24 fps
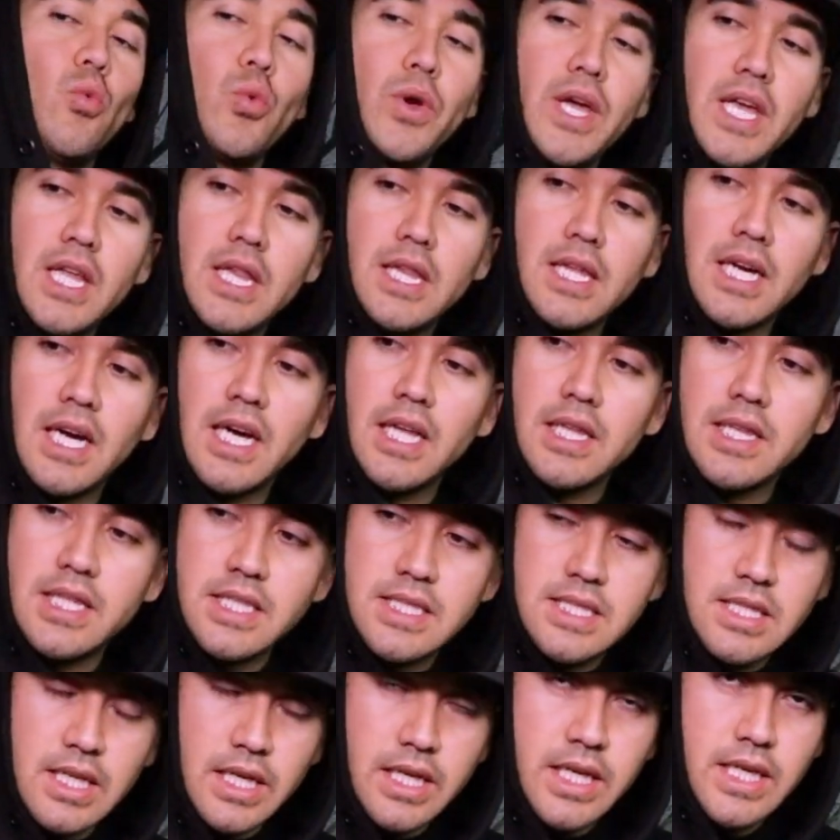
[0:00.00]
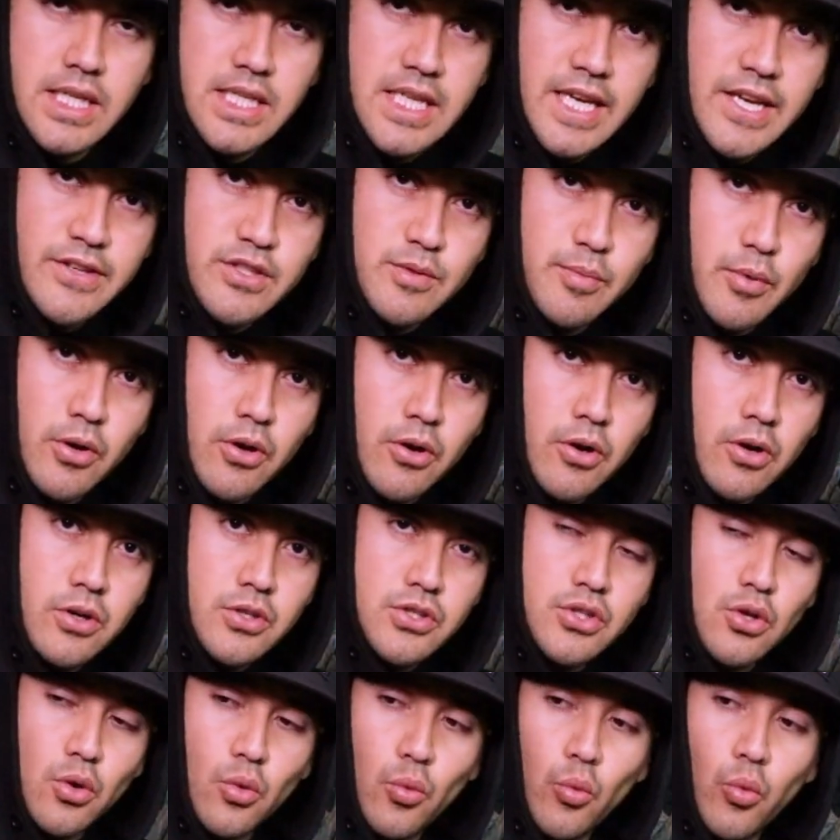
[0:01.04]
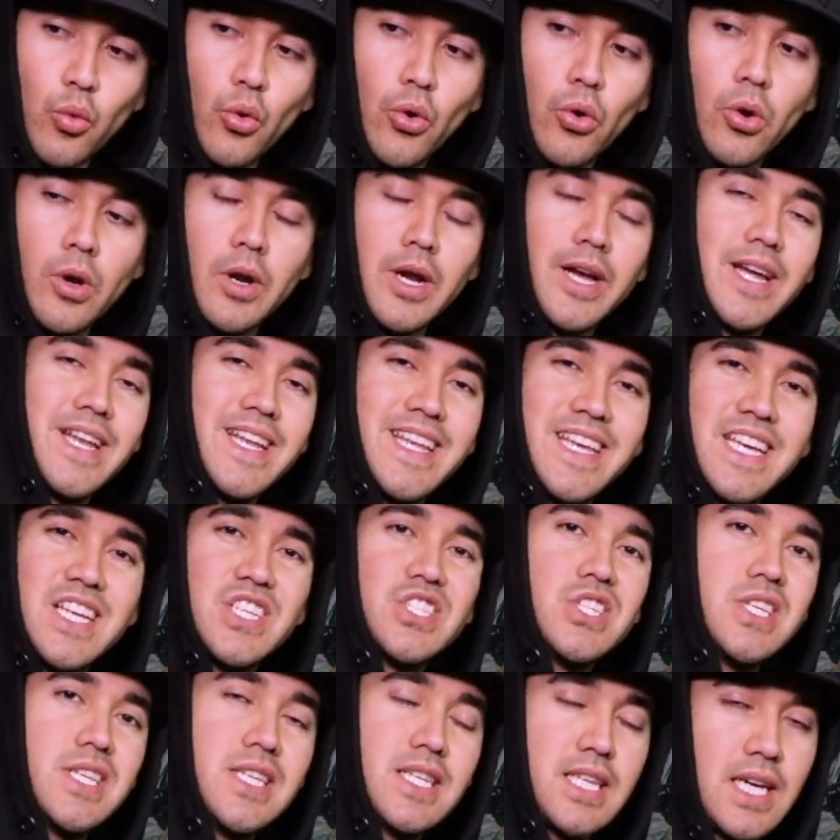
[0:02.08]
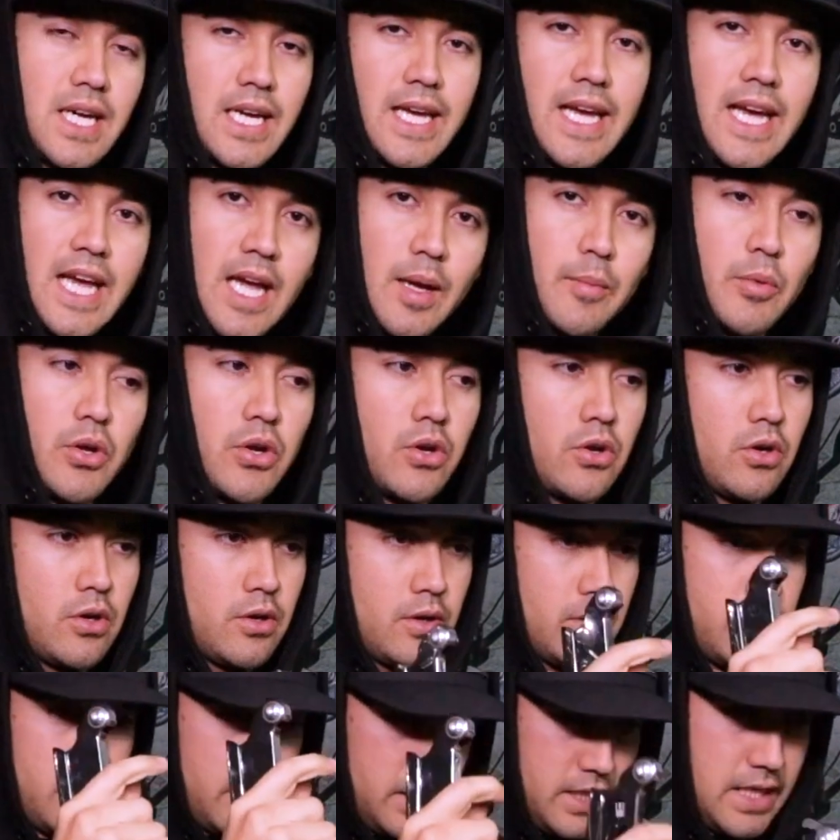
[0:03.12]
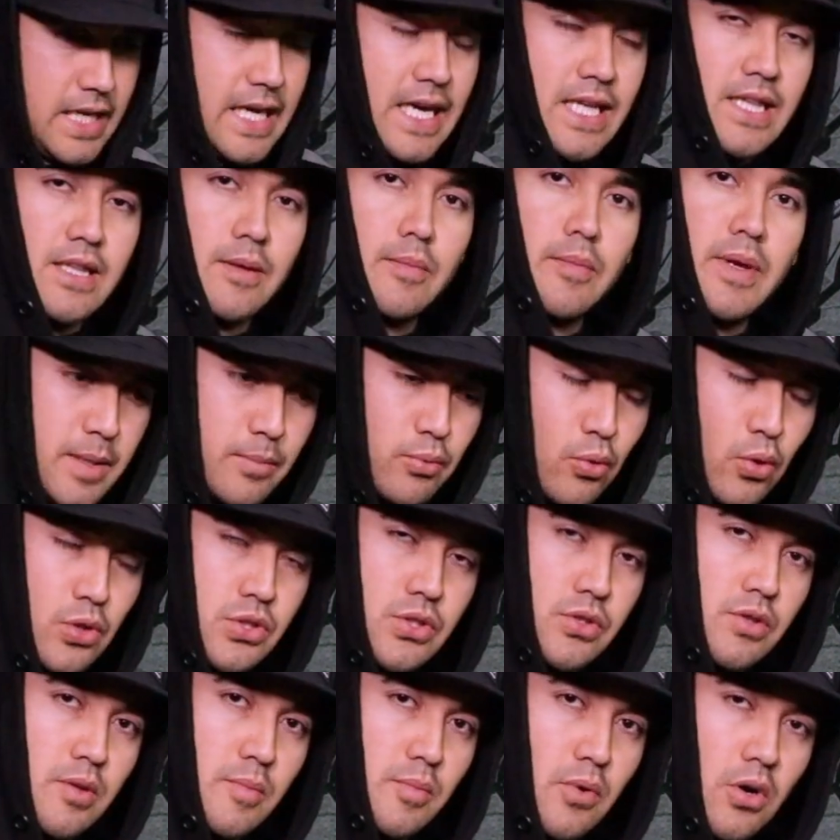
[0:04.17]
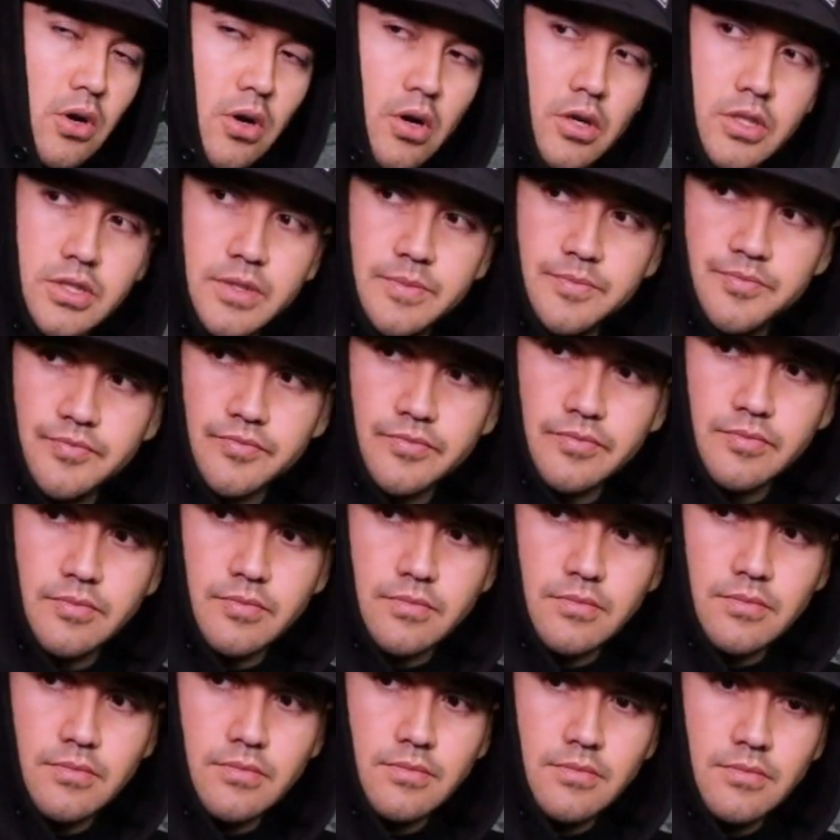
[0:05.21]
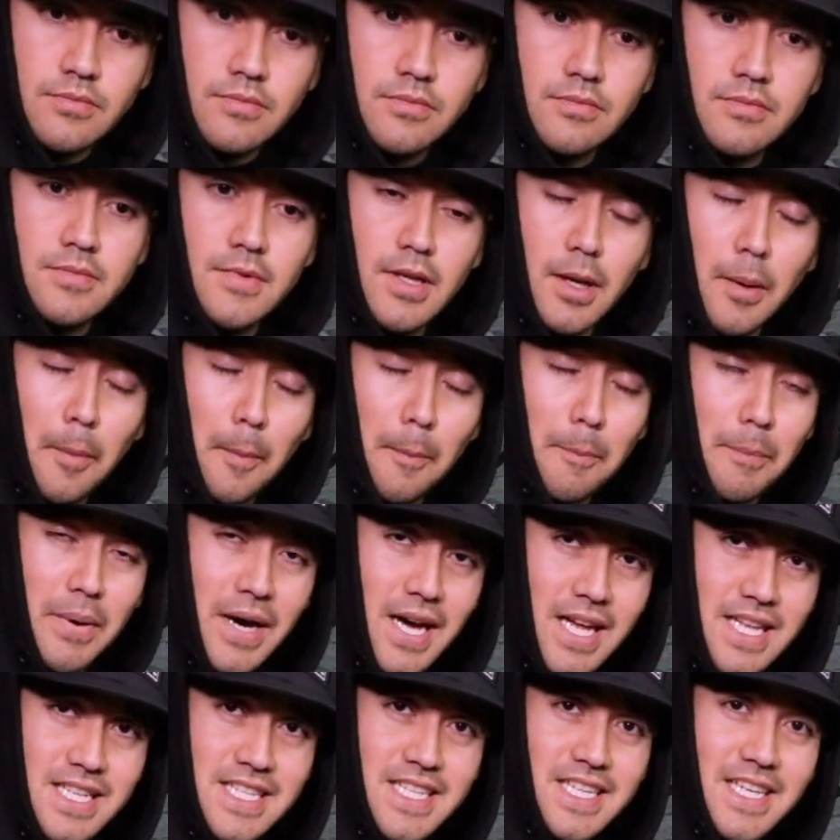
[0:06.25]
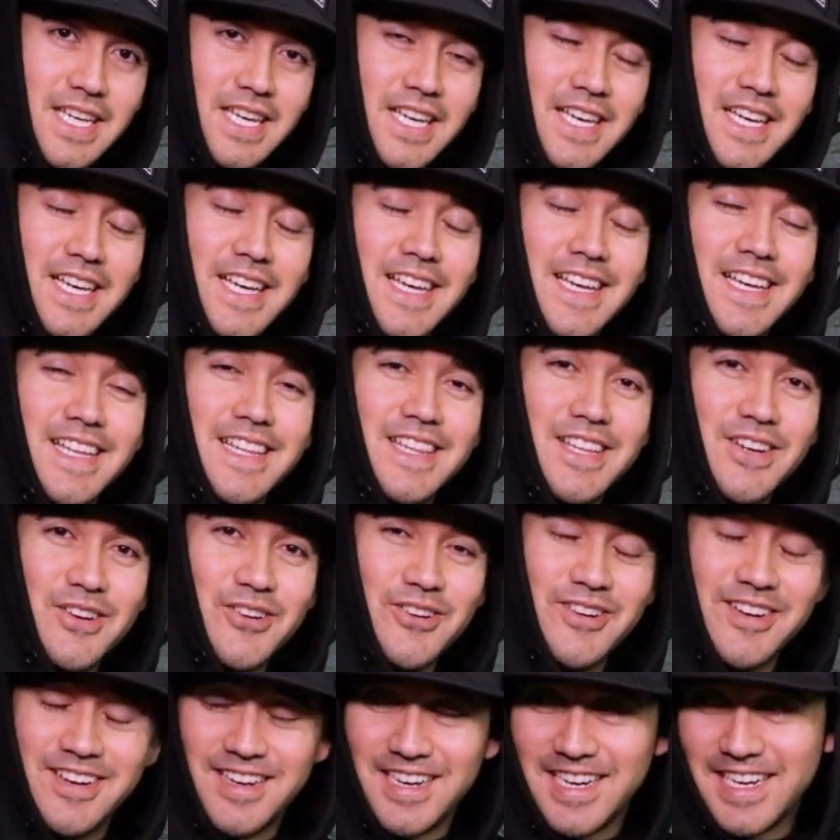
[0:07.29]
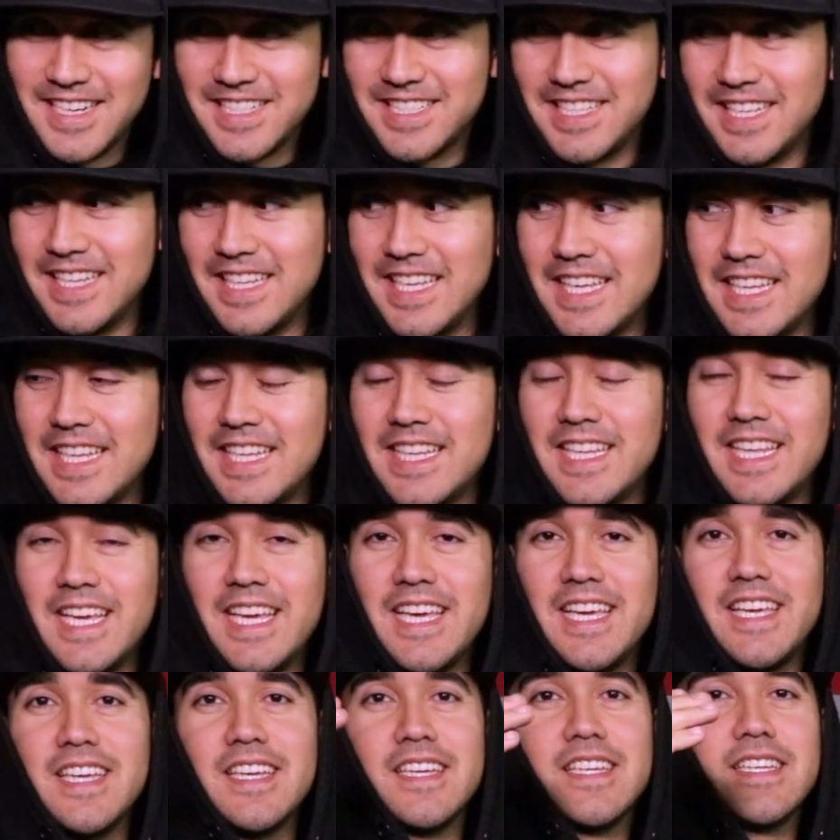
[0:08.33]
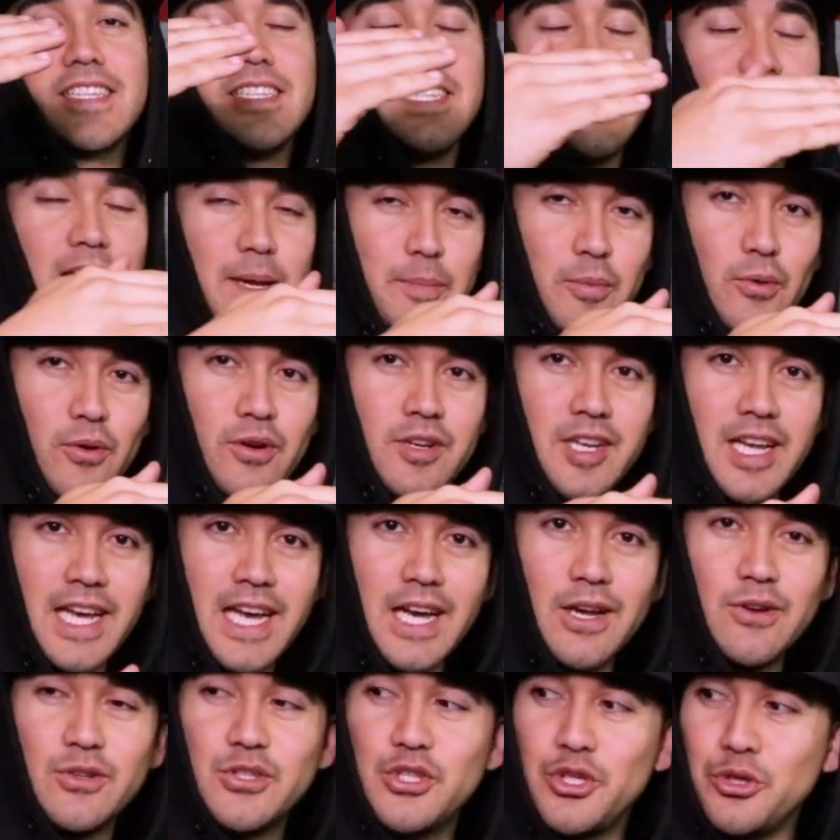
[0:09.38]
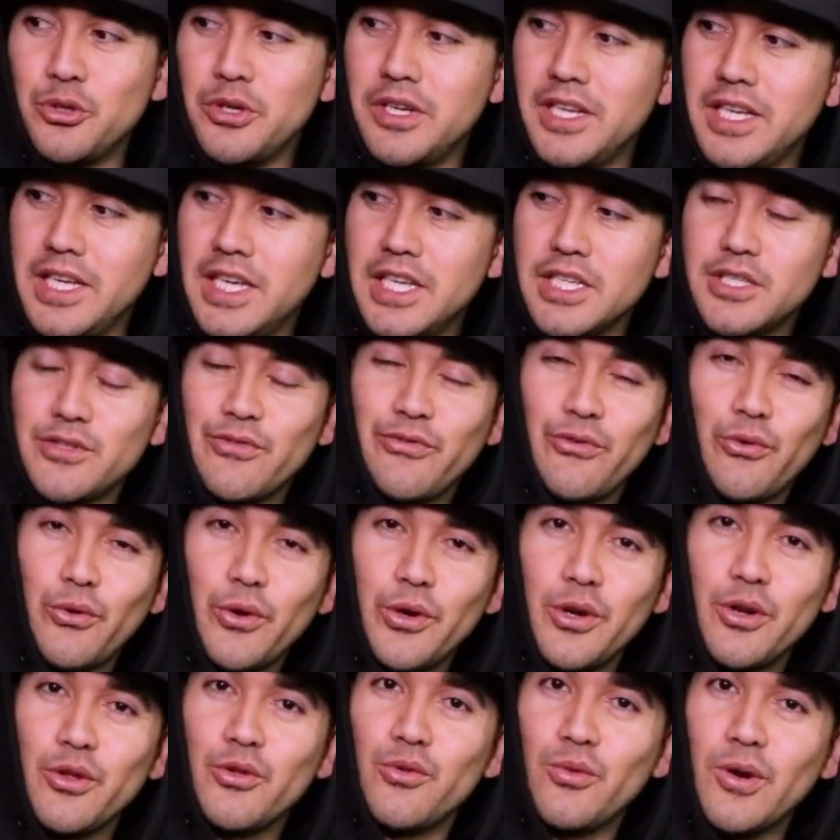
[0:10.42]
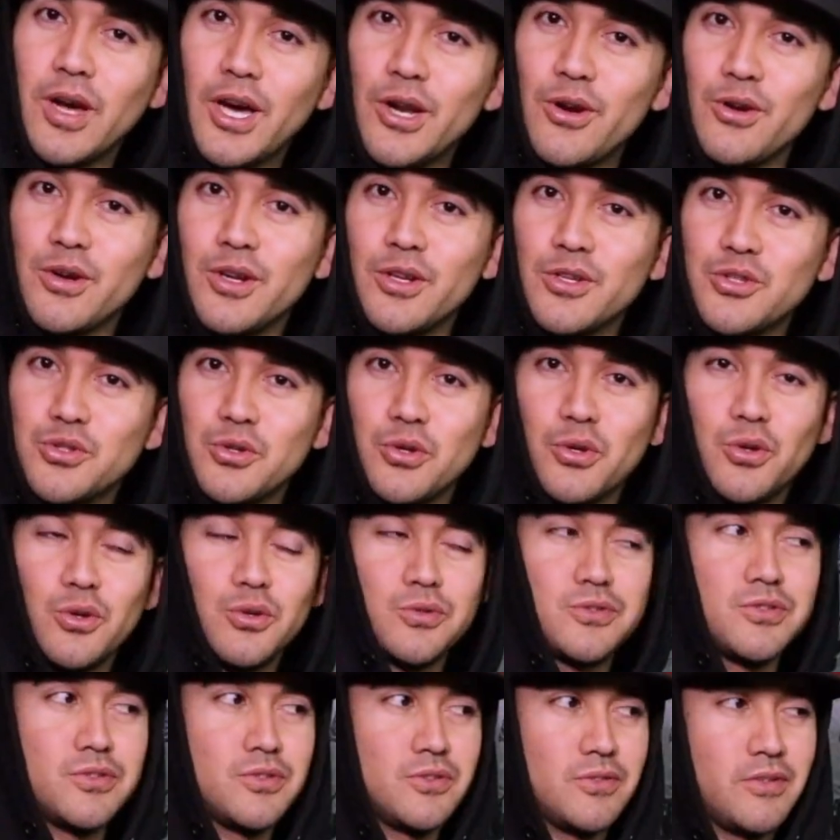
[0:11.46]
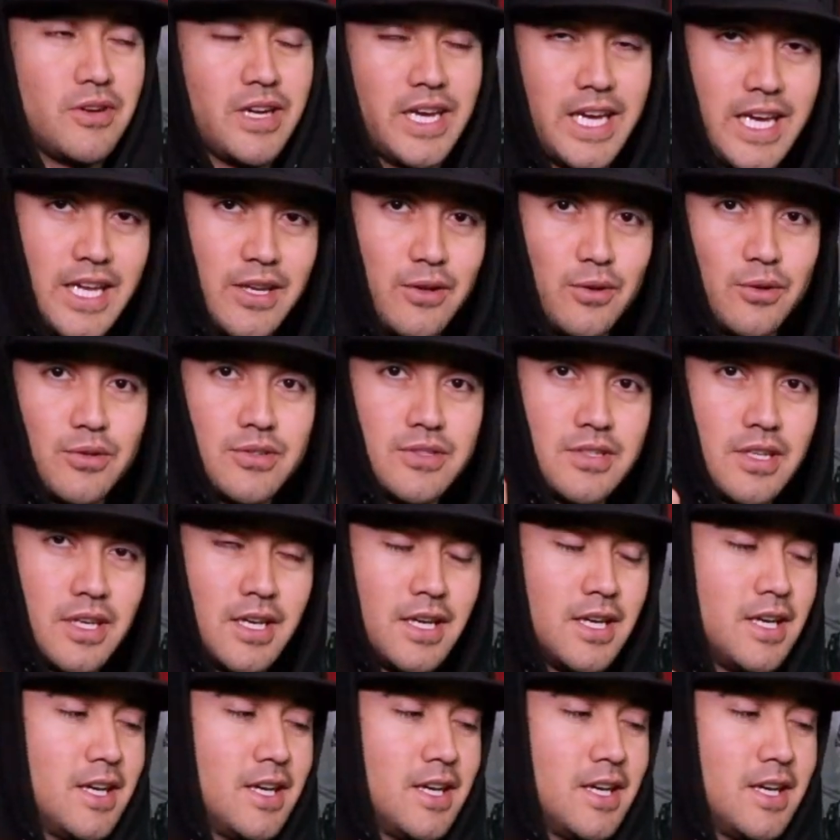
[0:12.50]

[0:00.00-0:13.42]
we thought these Lucky Days bars were 1 inch in diameter at the main portion of the bars, but they're not. That they taper down to 1 inch for your throttle controls, your handles,